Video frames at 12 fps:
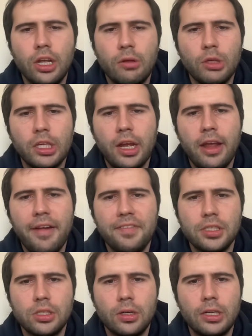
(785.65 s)
I have
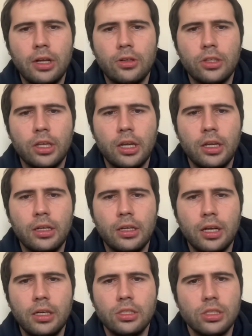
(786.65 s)
to start calculating.
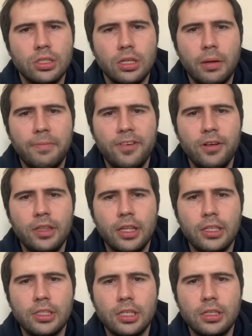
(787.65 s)
I'm very
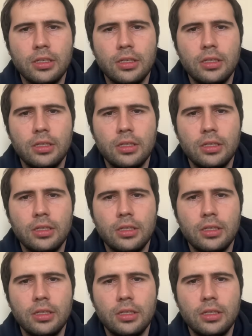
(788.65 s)
lazy.